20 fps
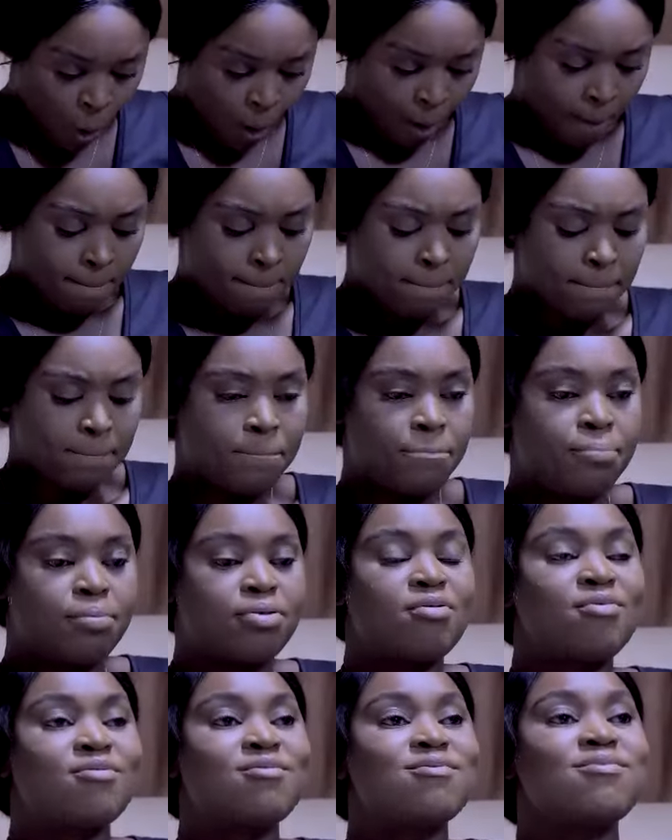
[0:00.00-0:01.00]
You need to
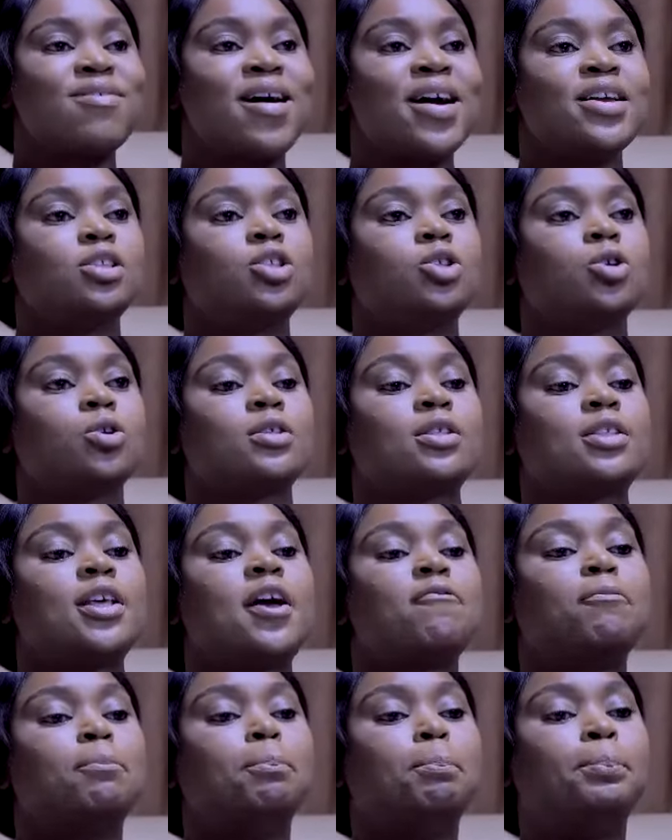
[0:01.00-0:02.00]
price
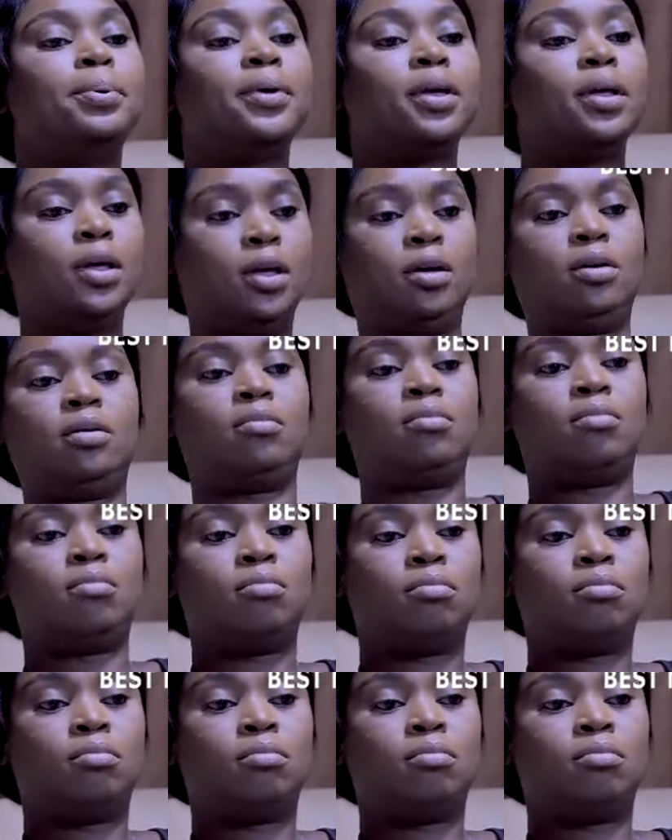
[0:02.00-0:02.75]
yourself big,